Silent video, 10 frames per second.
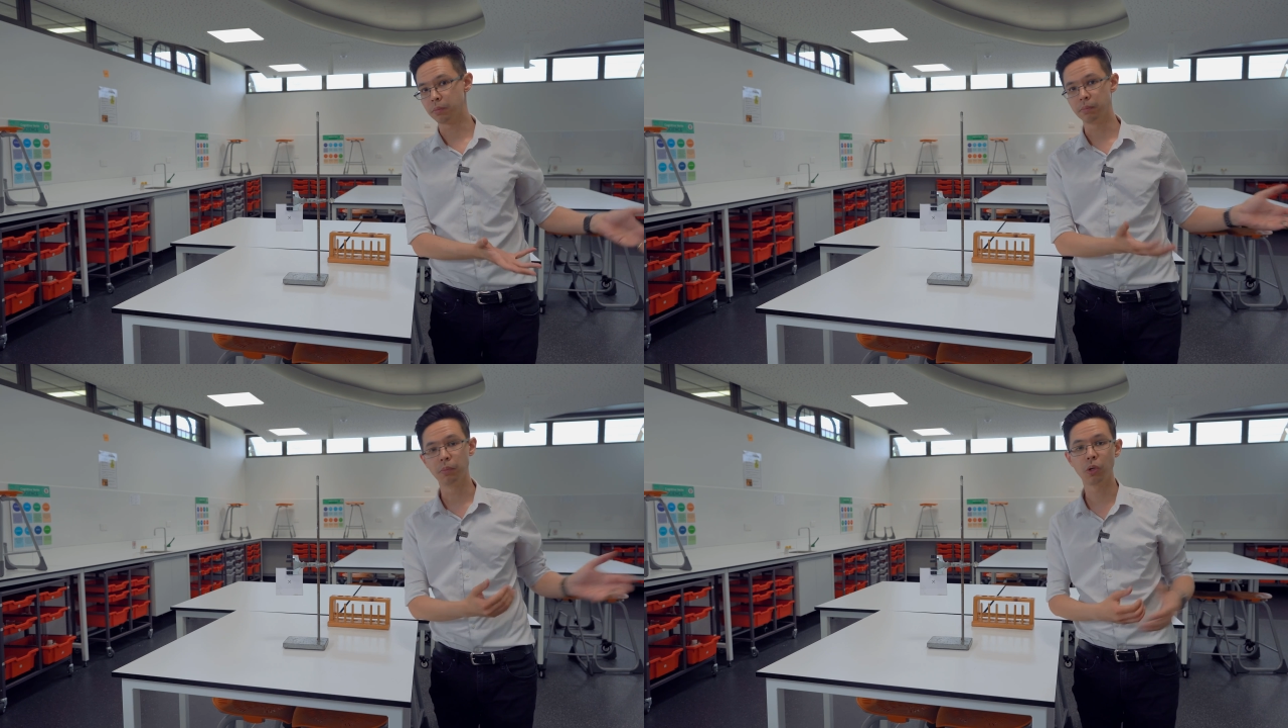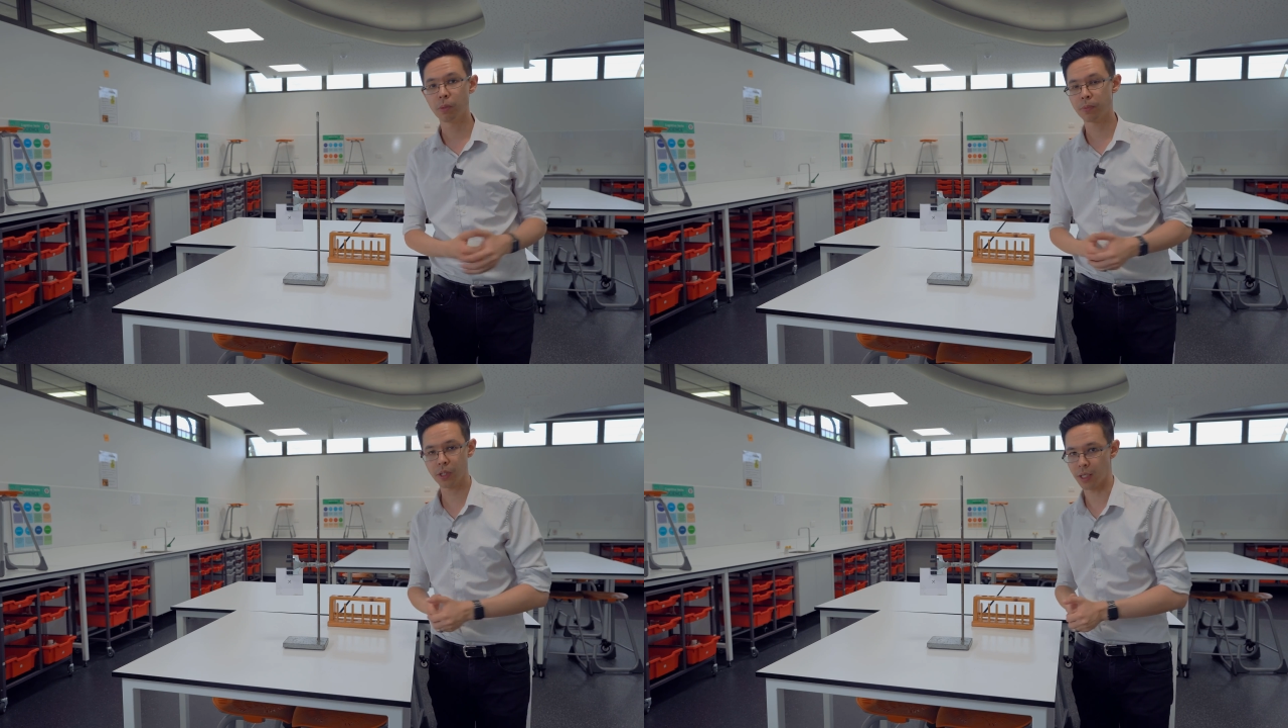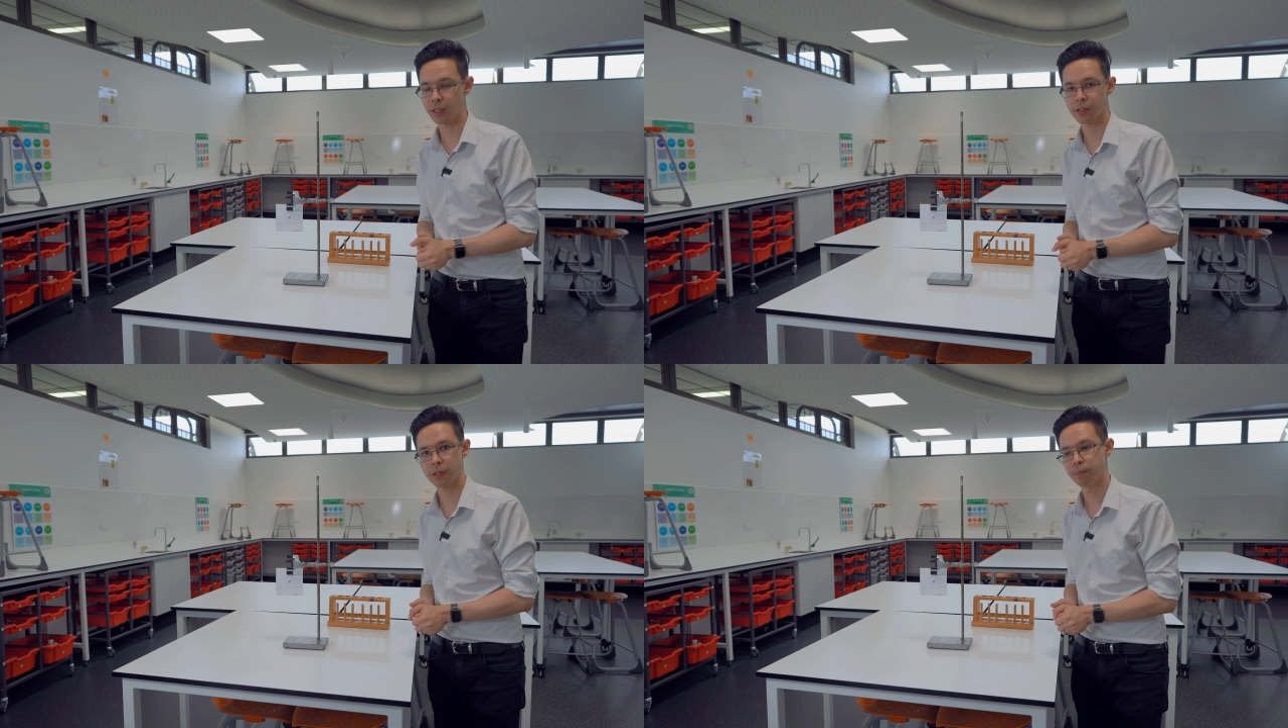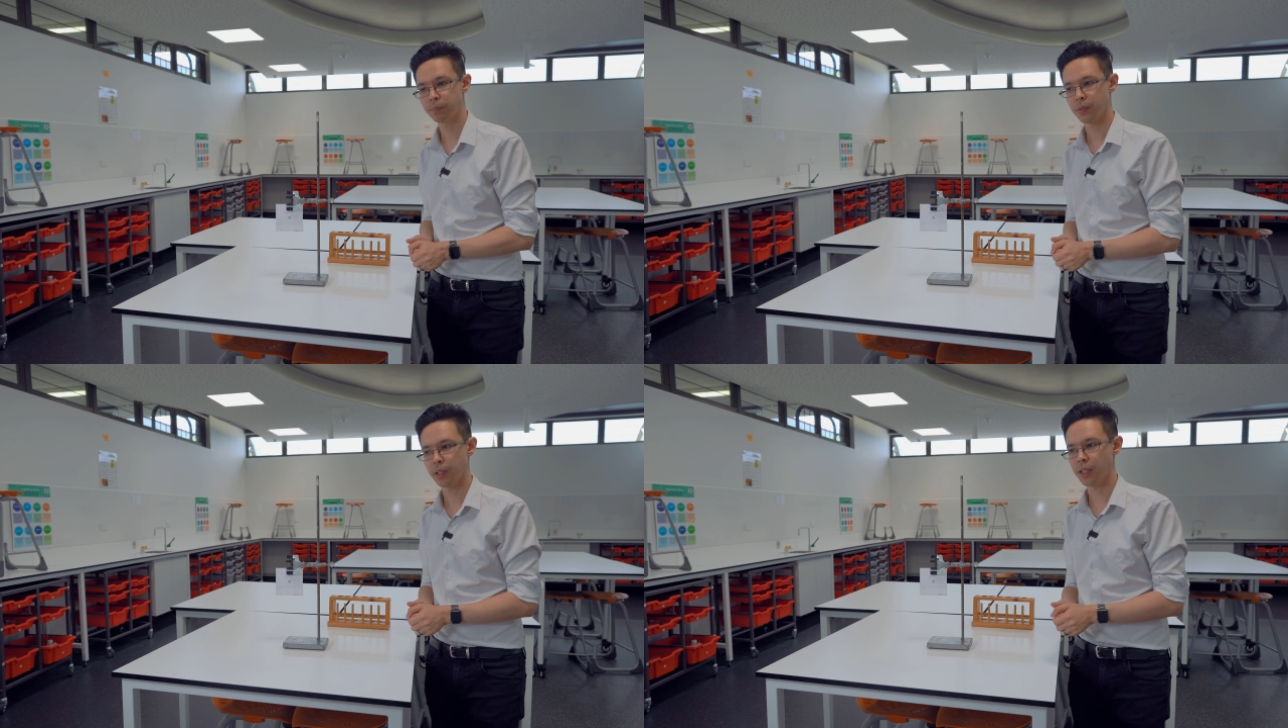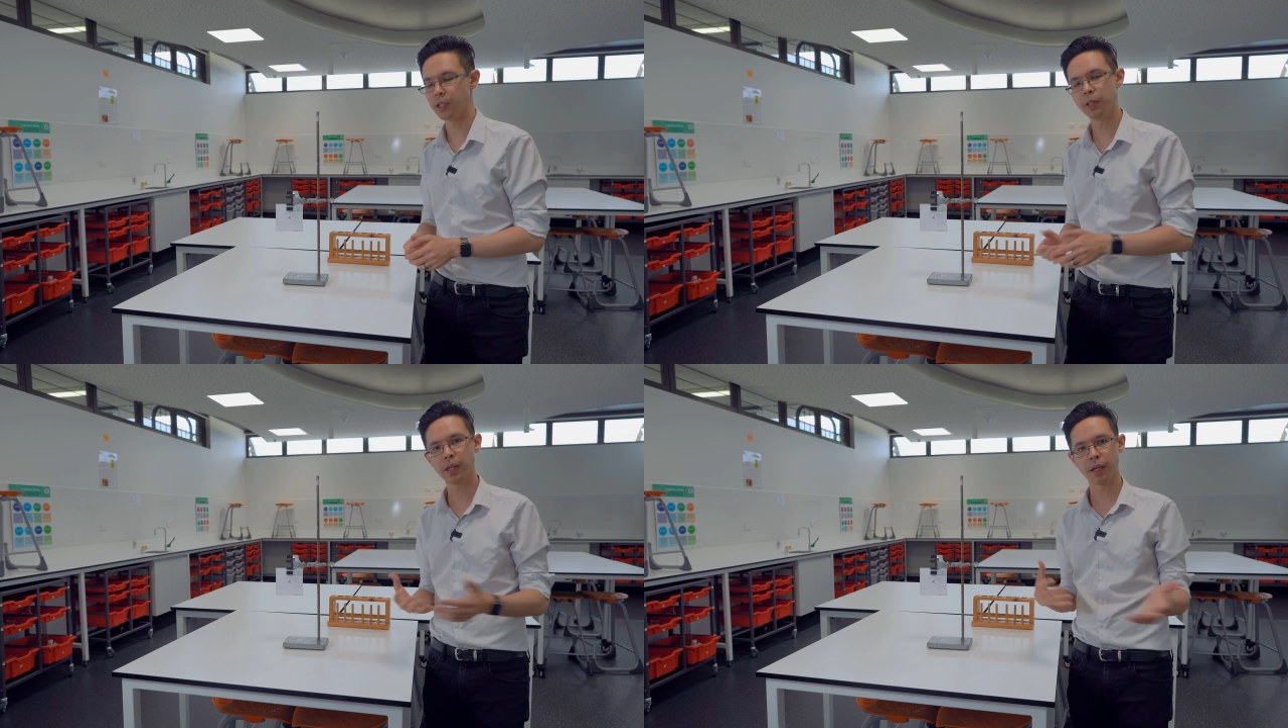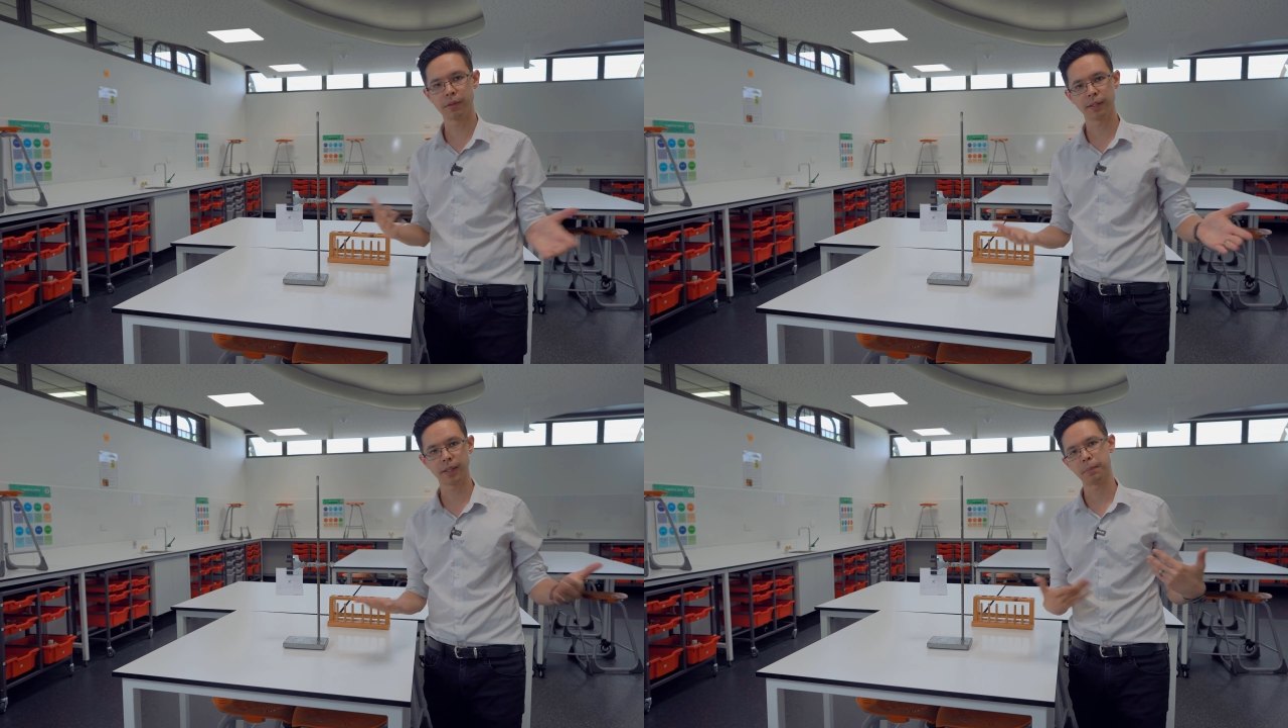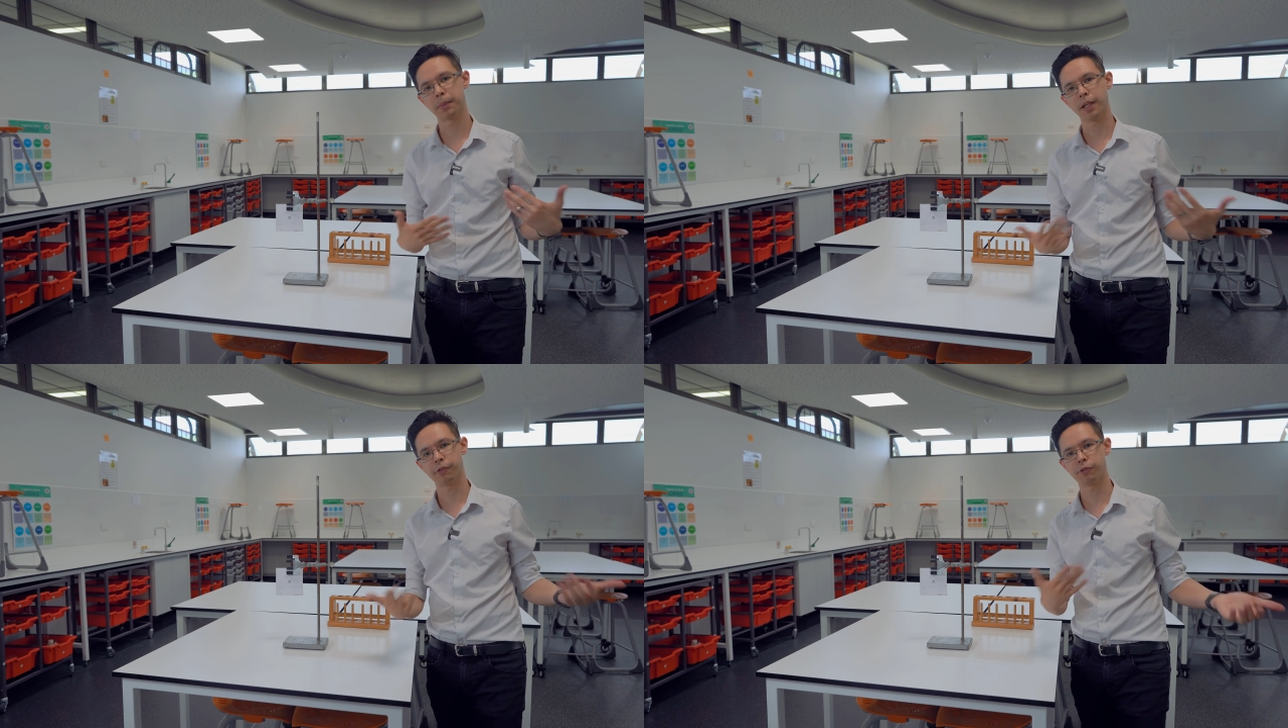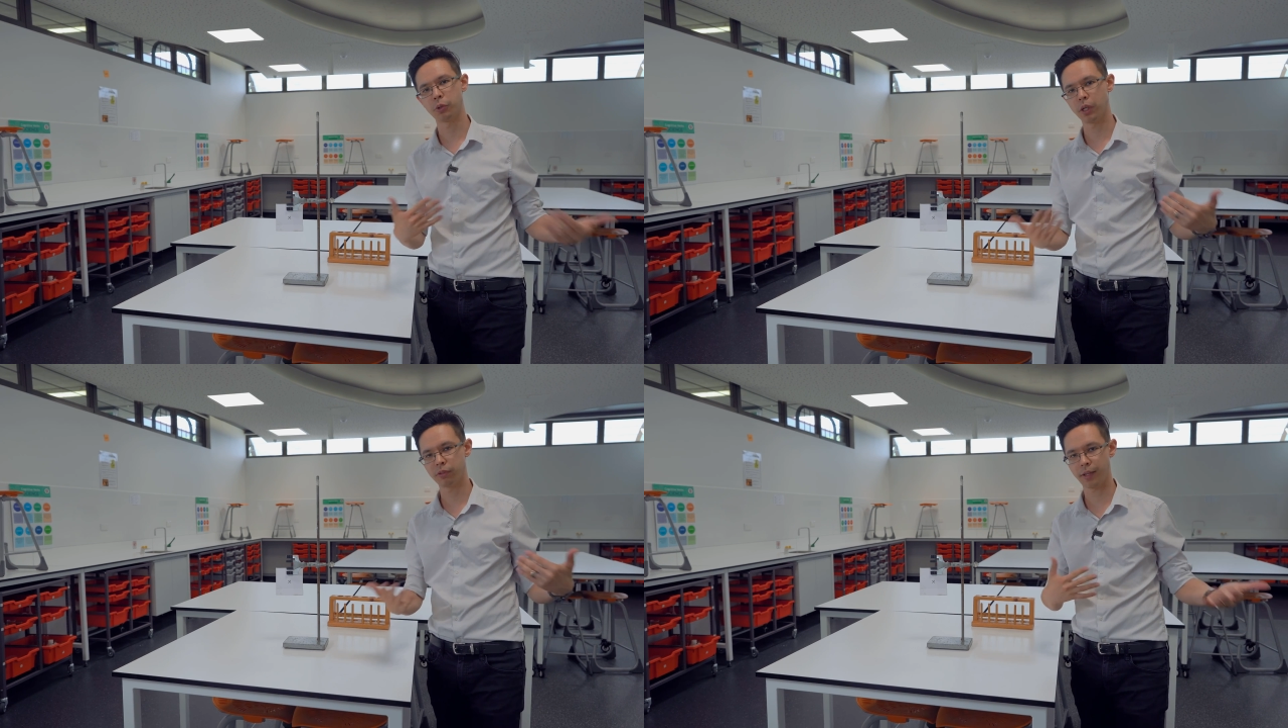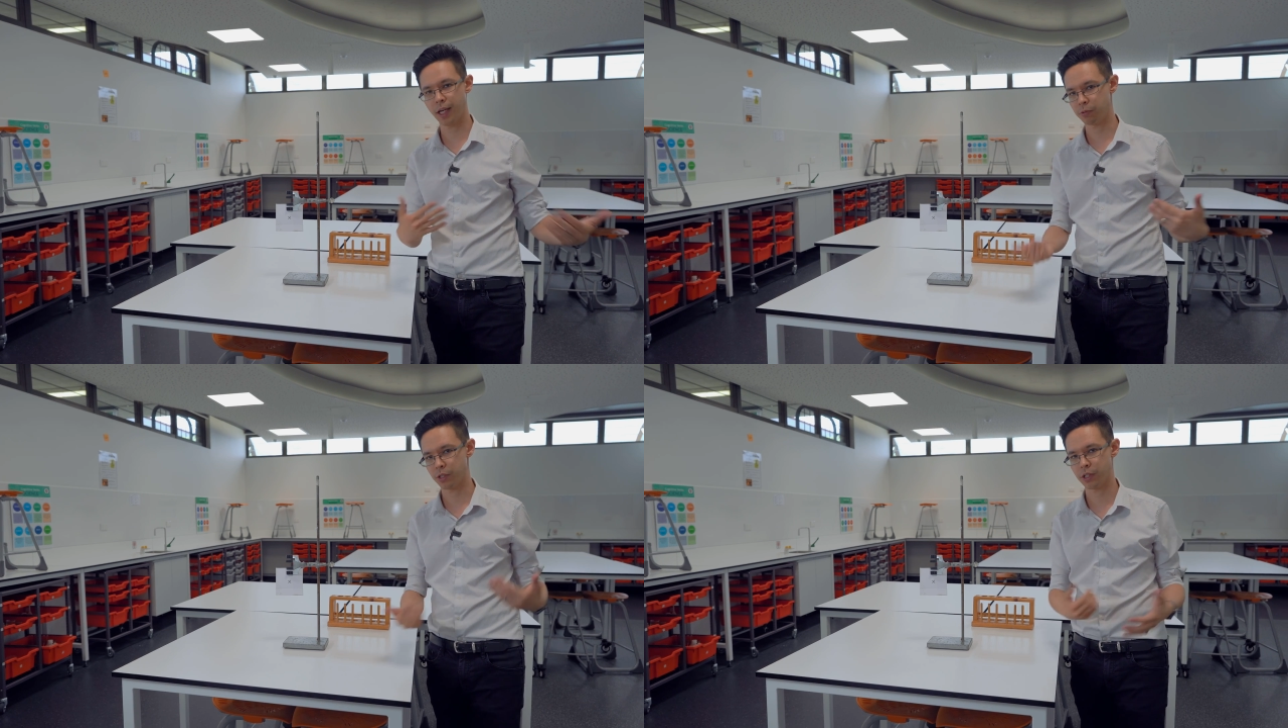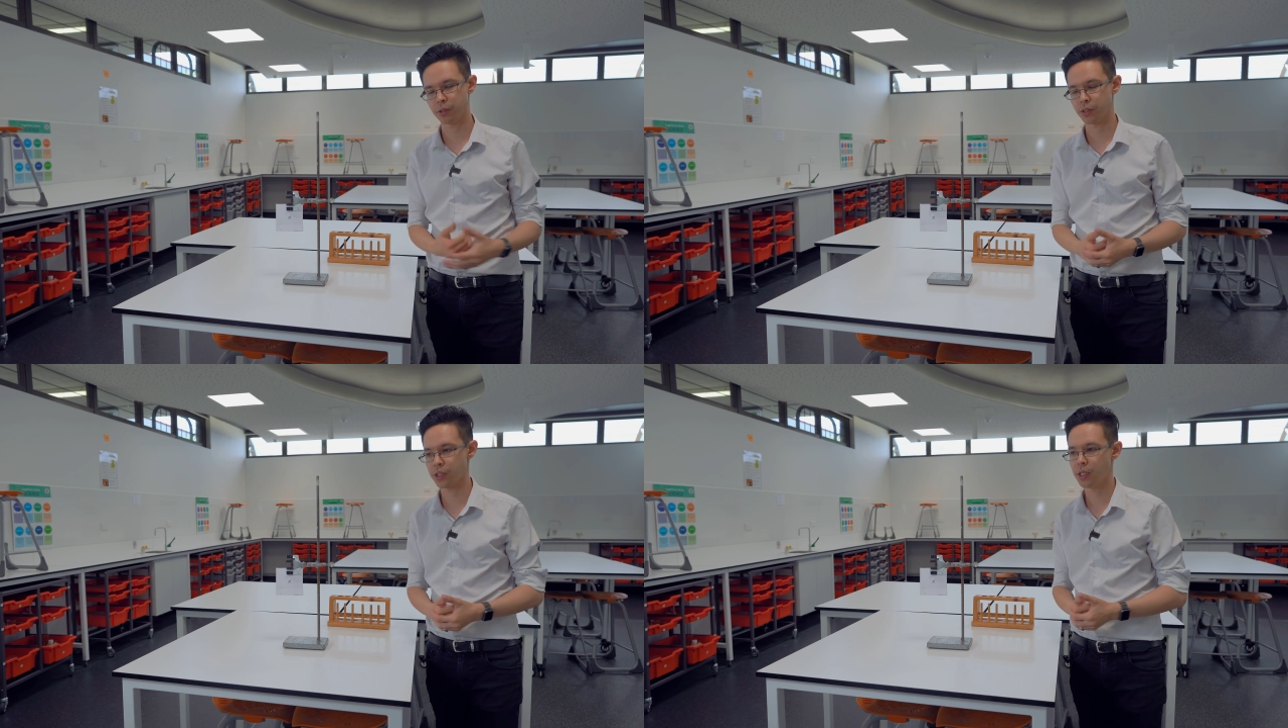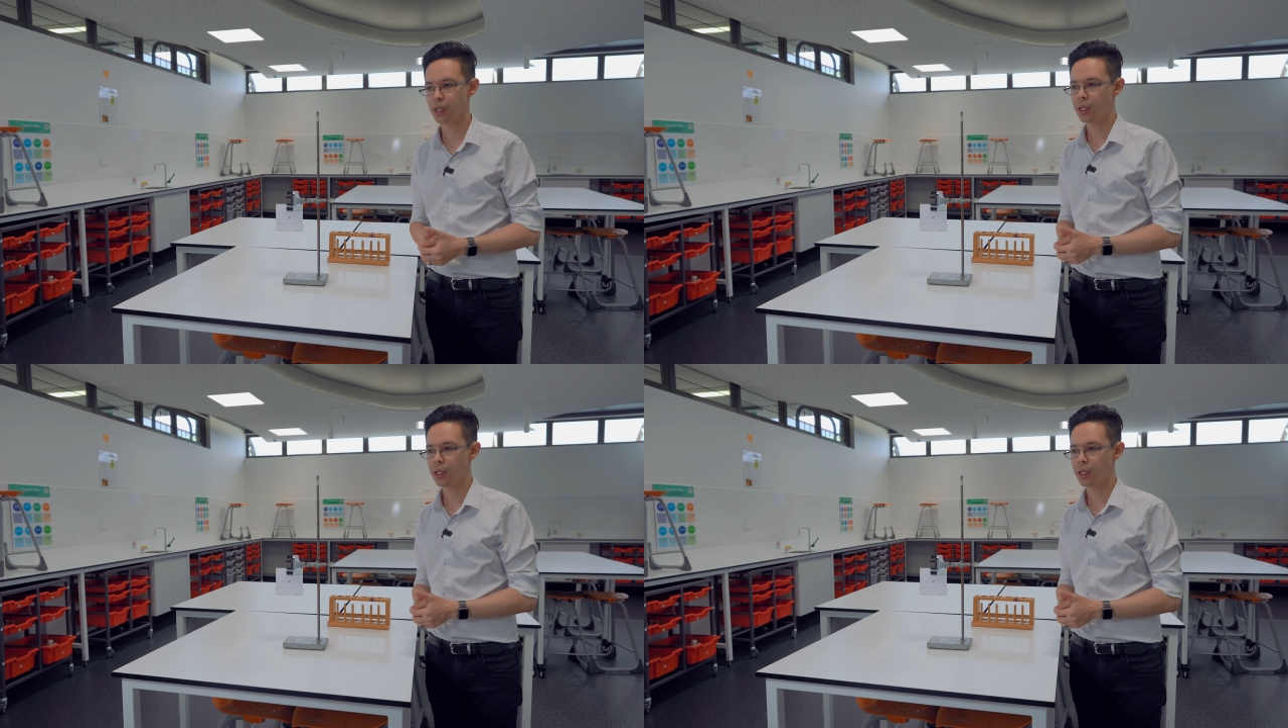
more product. And you might think that might throw off our results.